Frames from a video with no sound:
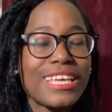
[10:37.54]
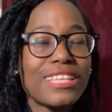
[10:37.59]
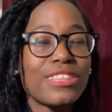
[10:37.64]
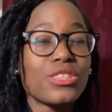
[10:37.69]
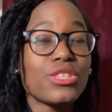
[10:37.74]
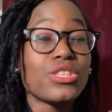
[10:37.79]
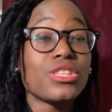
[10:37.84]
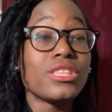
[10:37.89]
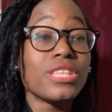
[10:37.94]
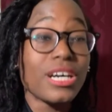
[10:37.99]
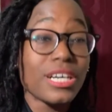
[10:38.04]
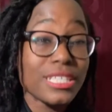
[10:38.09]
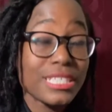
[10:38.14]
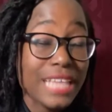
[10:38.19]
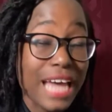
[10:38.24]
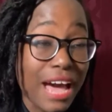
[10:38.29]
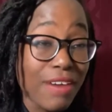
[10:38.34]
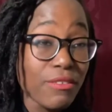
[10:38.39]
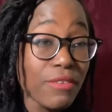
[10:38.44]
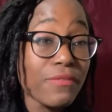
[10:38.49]
does
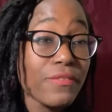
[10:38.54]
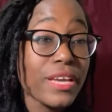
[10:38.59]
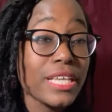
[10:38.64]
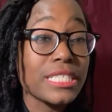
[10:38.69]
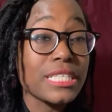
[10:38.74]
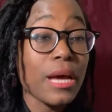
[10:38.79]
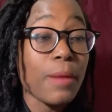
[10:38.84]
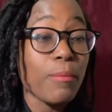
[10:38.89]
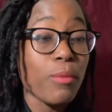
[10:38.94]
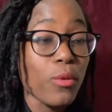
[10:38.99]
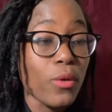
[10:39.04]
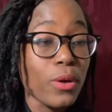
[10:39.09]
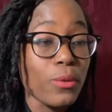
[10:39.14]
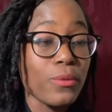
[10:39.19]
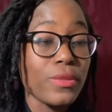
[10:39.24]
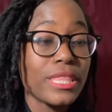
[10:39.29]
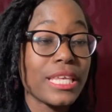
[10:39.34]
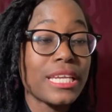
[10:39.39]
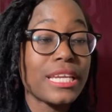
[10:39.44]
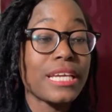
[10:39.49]
have a phase out point with
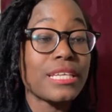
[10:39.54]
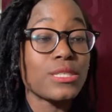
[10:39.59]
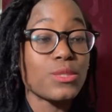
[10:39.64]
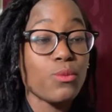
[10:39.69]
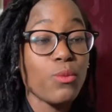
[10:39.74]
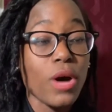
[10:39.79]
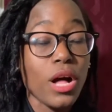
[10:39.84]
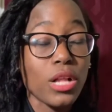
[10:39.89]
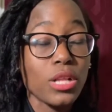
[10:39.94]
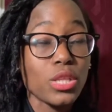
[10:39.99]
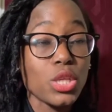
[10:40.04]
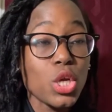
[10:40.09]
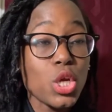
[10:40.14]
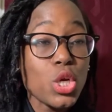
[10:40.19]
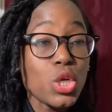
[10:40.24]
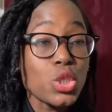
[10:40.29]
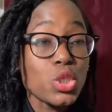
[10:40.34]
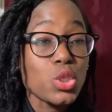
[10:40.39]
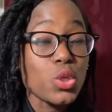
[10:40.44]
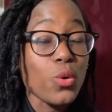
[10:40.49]
it as well.
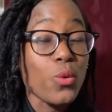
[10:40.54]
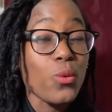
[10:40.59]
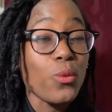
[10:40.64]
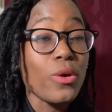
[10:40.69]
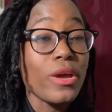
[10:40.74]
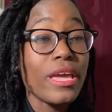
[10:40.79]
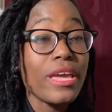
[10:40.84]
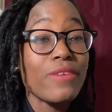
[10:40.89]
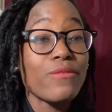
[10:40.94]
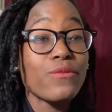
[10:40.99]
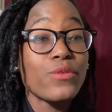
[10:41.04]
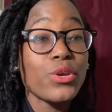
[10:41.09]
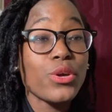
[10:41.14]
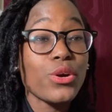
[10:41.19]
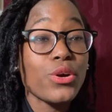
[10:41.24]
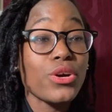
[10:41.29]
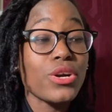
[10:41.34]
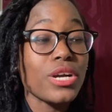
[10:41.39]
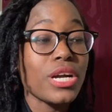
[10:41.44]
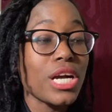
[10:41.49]
So if
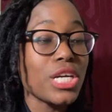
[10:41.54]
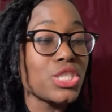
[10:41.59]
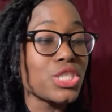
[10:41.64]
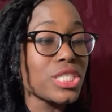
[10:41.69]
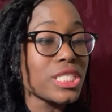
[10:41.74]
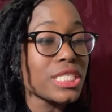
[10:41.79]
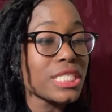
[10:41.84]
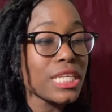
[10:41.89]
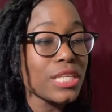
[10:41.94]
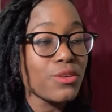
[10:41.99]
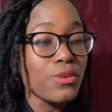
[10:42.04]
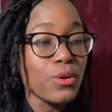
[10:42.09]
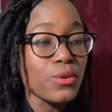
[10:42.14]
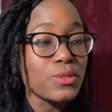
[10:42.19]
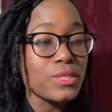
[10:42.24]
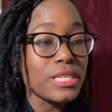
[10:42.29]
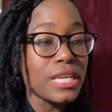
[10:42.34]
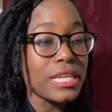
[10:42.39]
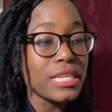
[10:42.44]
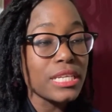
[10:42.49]
your adjusted gross
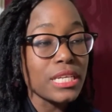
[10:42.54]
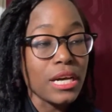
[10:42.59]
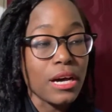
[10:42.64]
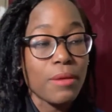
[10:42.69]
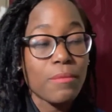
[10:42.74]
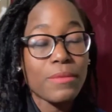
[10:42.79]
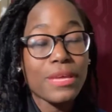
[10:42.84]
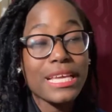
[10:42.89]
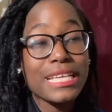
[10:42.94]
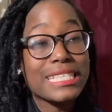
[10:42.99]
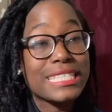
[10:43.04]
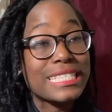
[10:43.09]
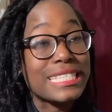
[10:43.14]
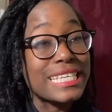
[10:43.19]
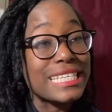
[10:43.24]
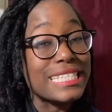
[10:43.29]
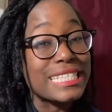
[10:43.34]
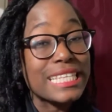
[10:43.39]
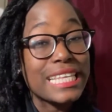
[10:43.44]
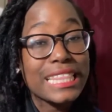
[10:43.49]
income is
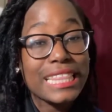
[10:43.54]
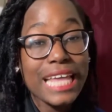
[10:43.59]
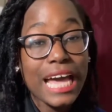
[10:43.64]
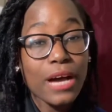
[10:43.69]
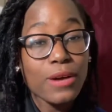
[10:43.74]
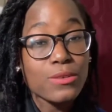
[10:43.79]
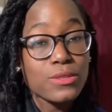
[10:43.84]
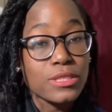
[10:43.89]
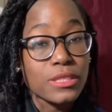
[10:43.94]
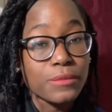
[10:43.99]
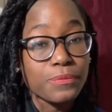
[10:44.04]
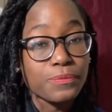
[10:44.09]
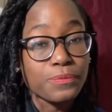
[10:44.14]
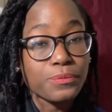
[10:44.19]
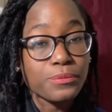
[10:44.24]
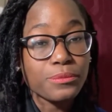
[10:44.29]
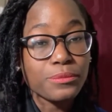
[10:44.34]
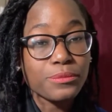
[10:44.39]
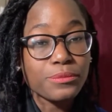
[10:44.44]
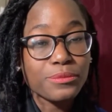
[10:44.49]
60,000,
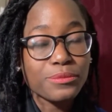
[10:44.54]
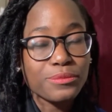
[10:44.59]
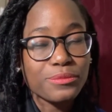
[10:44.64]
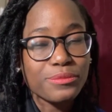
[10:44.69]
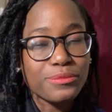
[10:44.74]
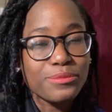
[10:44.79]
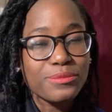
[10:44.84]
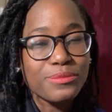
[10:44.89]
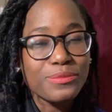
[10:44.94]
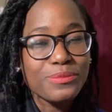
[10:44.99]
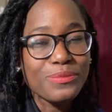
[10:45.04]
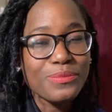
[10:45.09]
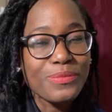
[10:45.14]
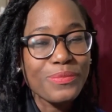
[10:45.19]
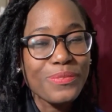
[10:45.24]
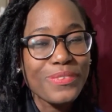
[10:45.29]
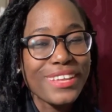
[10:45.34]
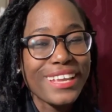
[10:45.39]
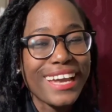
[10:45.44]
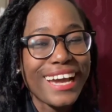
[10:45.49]

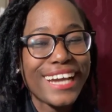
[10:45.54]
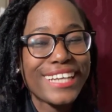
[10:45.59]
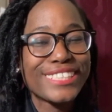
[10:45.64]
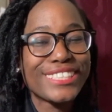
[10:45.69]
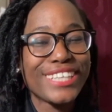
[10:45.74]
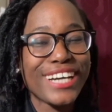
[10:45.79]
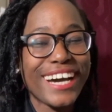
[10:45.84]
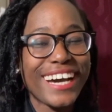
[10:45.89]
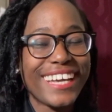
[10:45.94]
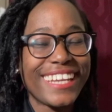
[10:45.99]
hi John,